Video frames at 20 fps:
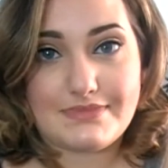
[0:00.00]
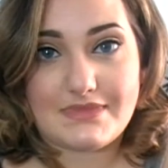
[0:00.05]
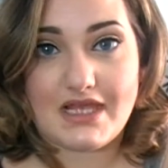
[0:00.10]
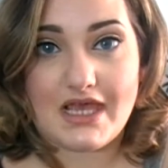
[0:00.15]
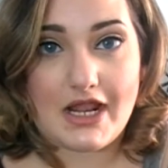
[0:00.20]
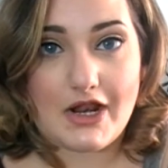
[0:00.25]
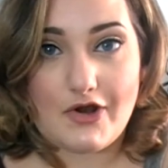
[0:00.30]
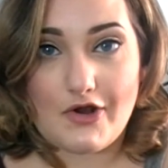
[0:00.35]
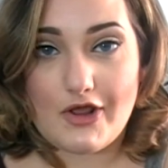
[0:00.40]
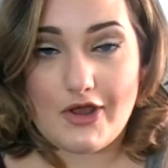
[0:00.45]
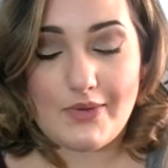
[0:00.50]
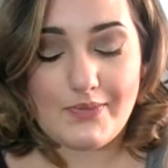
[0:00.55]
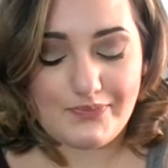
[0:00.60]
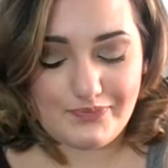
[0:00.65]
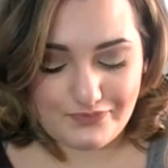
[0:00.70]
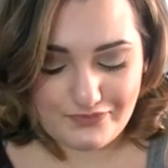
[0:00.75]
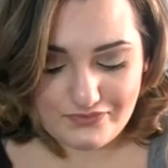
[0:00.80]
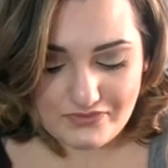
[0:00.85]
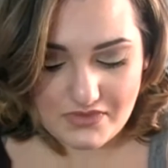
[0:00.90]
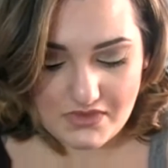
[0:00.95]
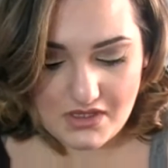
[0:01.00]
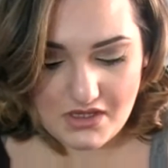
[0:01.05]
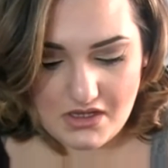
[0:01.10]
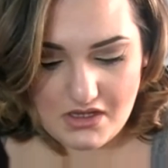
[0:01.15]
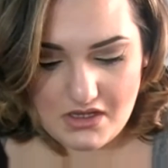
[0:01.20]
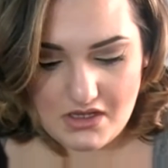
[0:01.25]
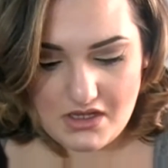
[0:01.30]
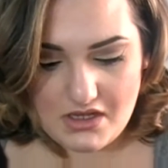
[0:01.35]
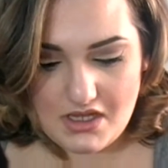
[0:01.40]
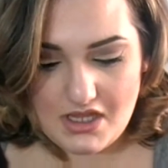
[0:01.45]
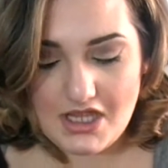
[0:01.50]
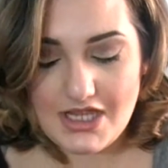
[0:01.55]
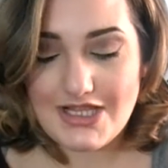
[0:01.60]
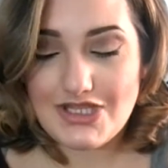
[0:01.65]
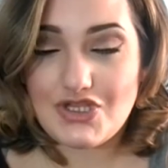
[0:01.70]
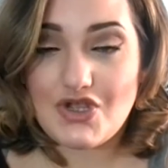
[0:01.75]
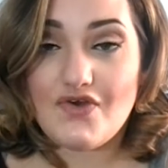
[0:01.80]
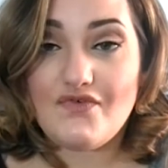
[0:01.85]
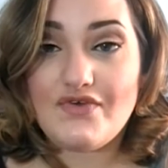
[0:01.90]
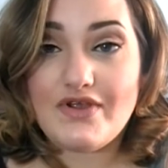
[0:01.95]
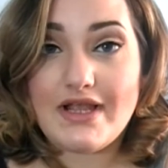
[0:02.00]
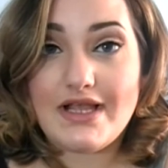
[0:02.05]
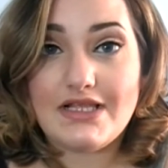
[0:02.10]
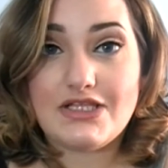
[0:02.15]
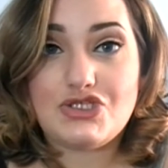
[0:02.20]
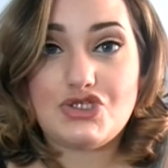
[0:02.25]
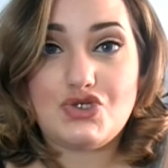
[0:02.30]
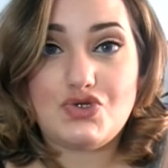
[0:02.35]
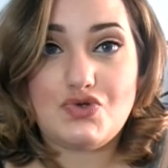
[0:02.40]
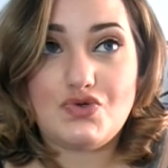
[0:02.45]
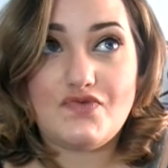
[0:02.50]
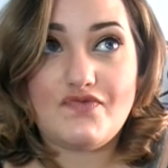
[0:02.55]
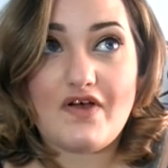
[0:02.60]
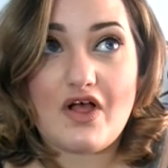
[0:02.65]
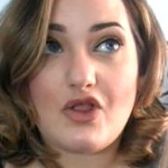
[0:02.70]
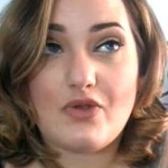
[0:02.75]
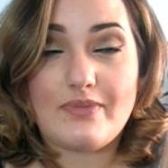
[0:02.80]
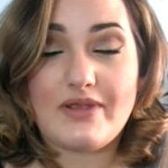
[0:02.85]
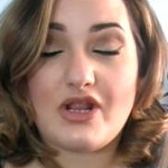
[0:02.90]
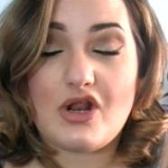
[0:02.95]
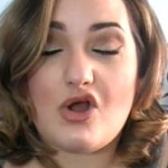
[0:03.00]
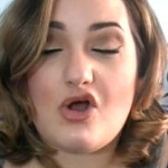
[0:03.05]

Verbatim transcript: I don't know. Don't forget to follow me on